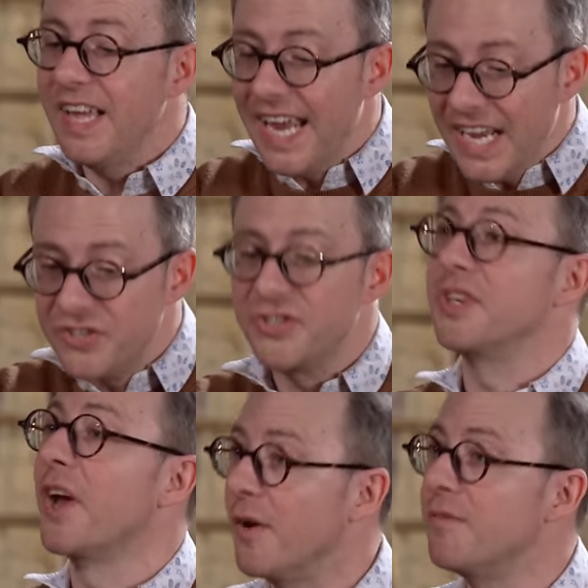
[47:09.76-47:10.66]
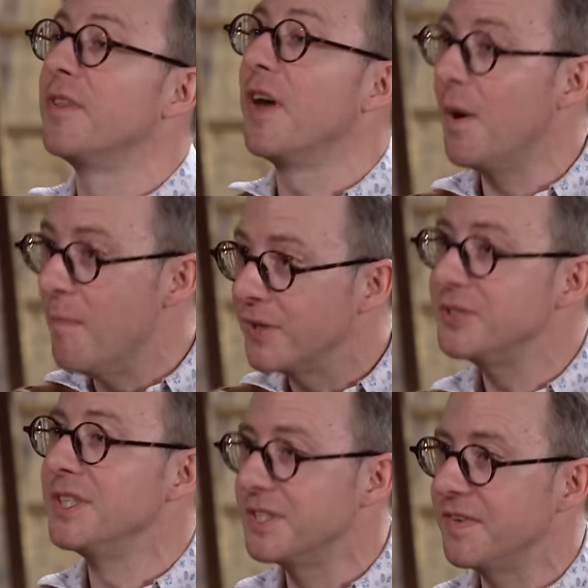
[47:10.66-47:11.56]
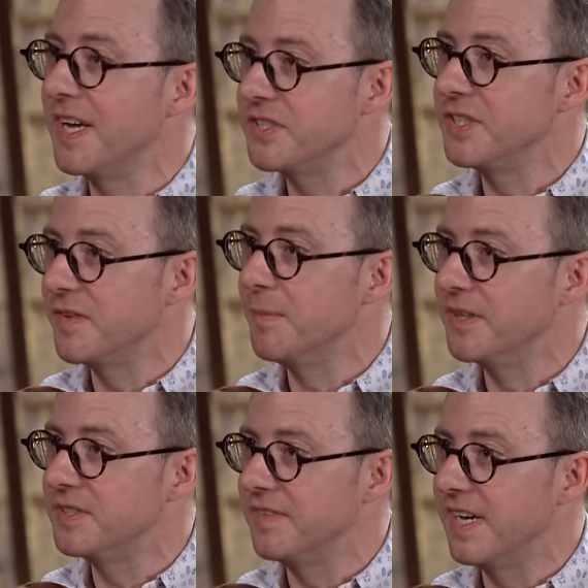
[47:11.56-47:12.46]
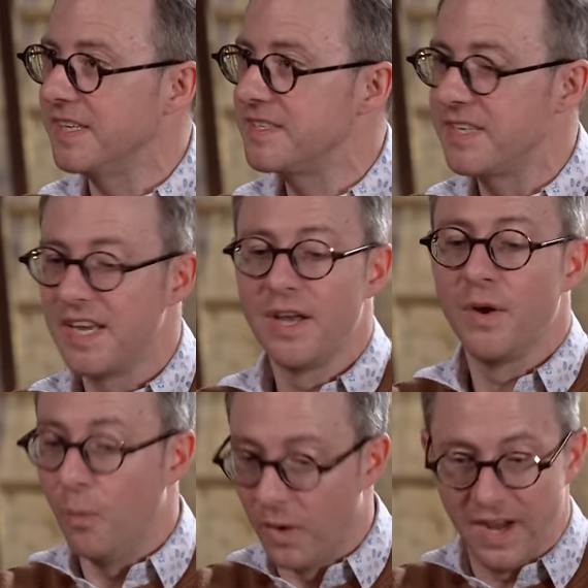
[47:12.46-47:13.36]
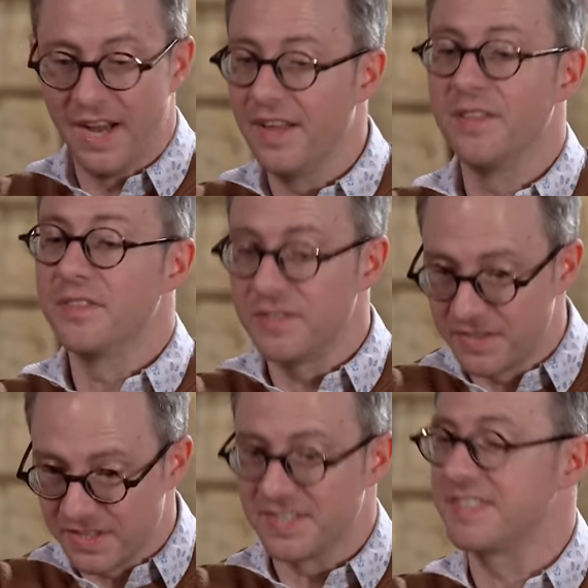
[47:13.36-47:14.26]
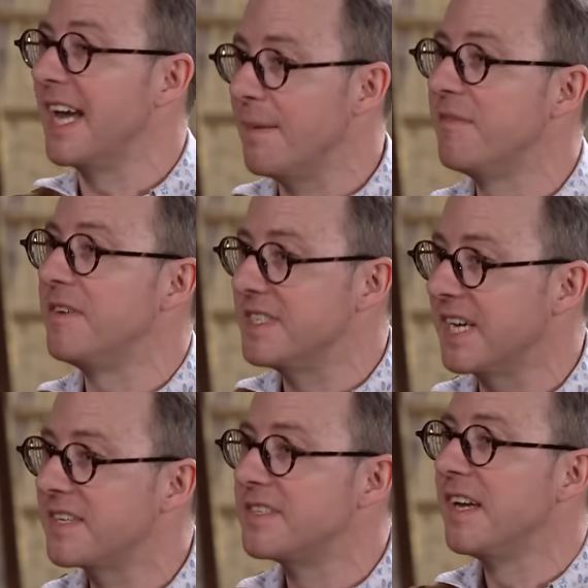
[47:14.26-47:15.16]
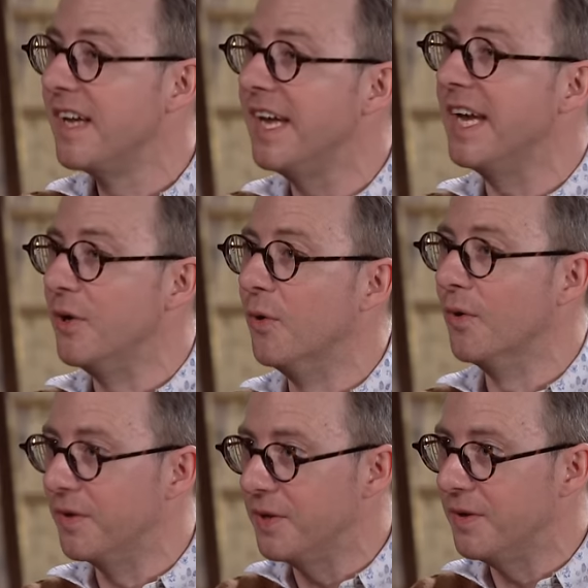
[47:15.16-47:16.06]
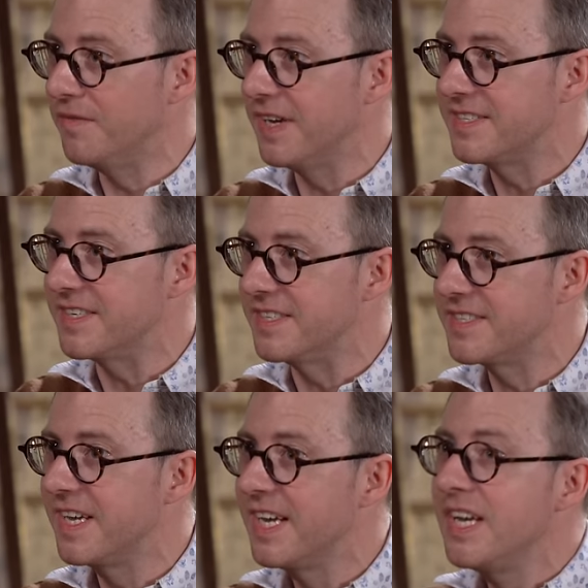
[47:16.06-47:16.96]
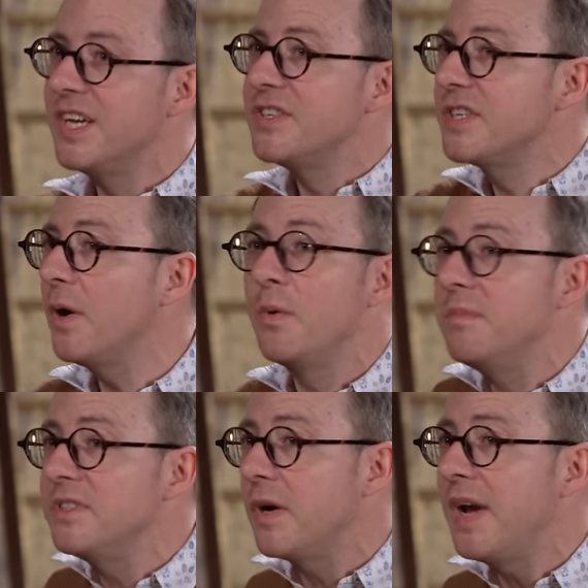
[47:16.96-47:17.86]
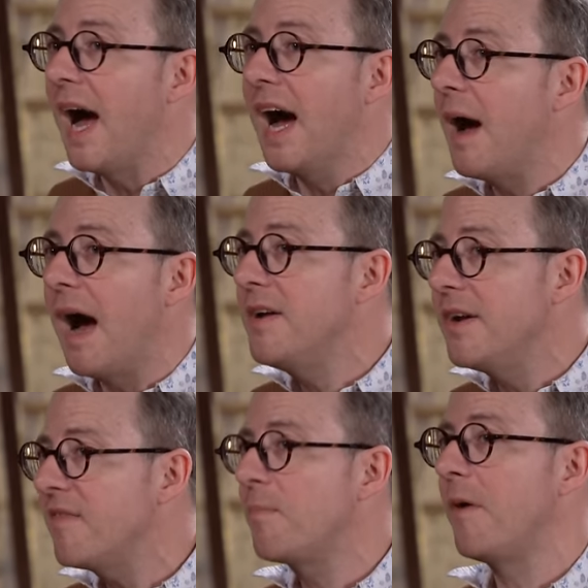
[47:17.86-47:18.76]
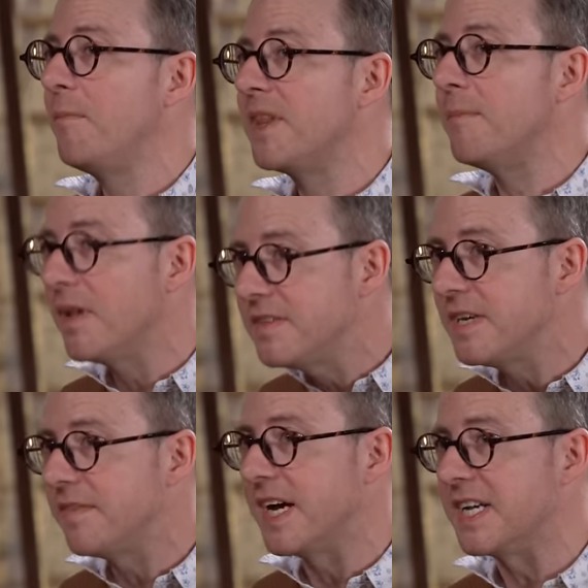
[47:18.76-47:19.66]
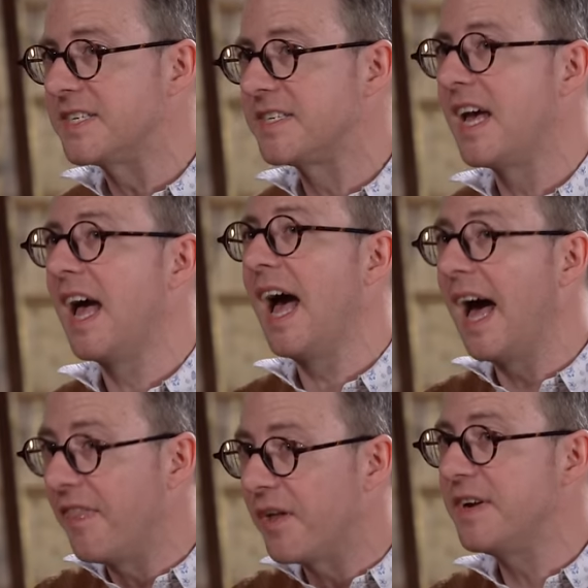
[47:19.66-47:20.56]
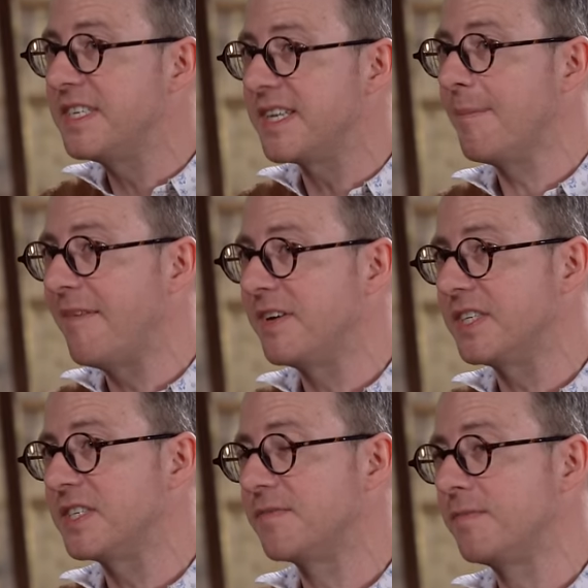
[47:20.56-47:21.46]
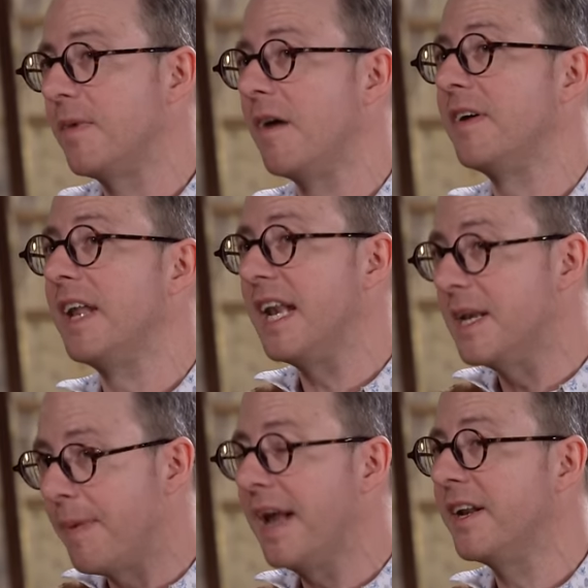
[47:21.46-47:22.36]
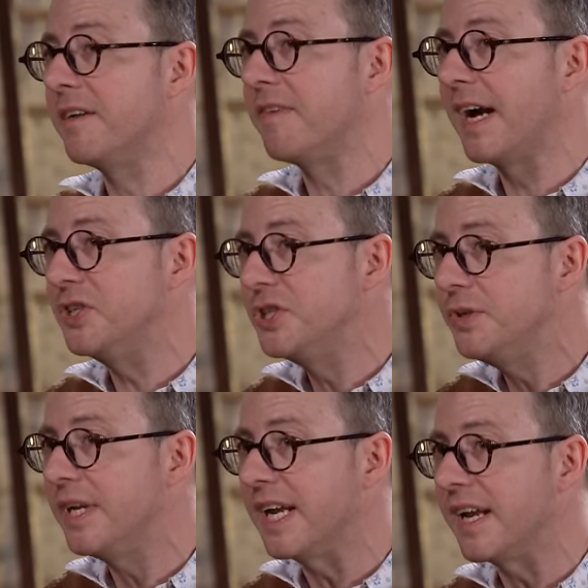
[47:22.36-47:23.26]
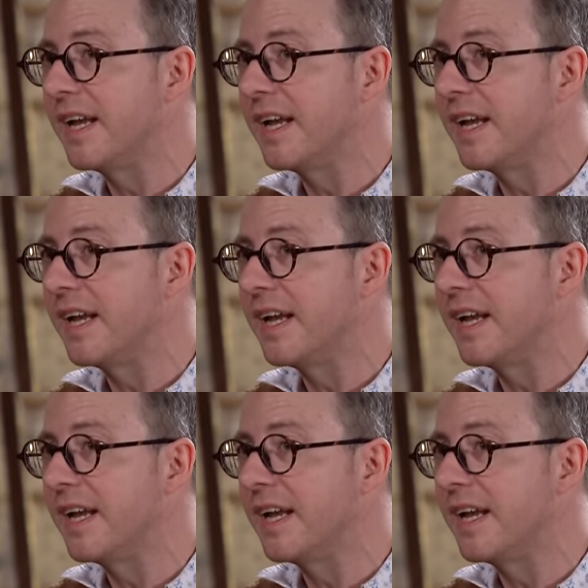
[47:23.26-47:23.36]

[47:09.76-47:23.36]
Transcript: is to go for the homogeneous version of the multiverse where there's the same physics in all the universes. So I don't have a problem with the multiverse, and there is some evidence of it independent of fine-tuning.